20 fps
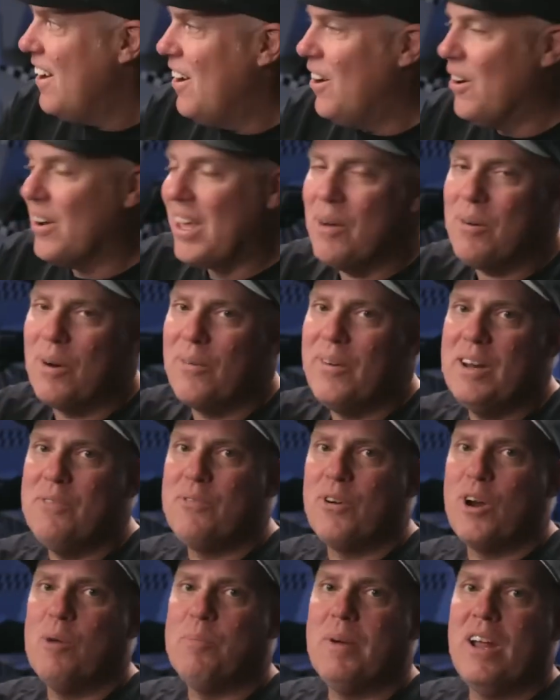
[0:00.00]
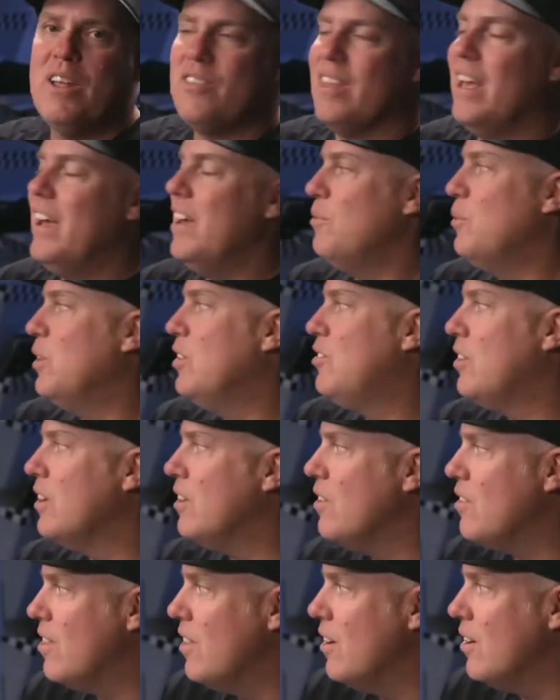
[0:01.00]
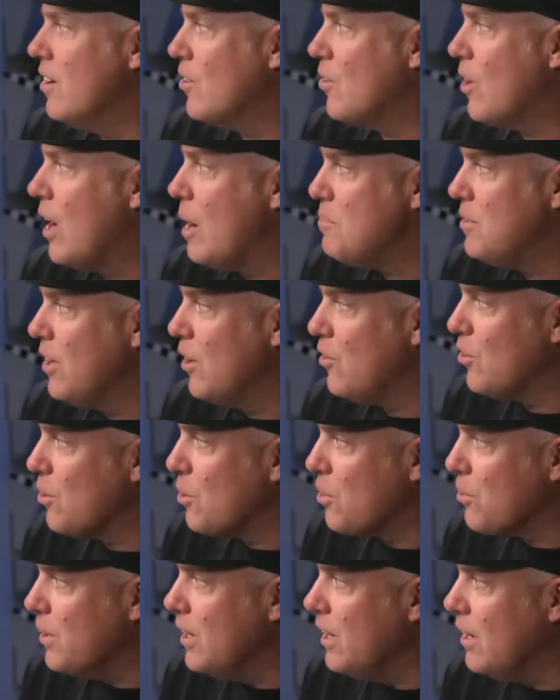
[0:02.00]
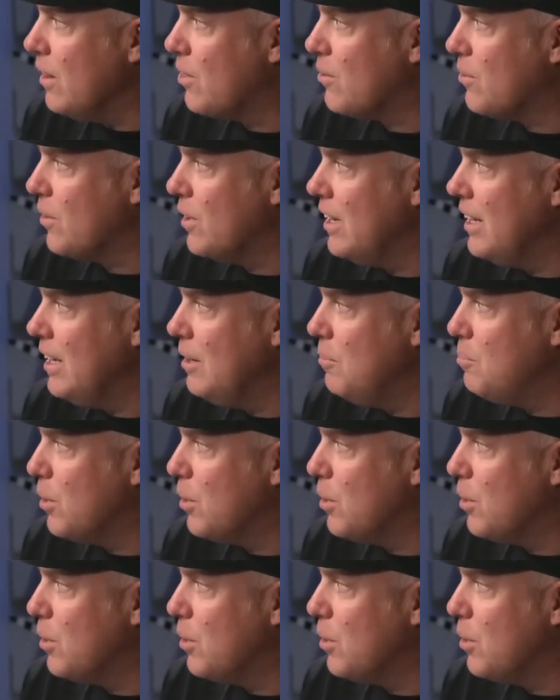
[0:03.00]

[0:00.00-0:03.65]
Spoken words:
Okay, we're ready for our baseline, which is the Crop Duster 383,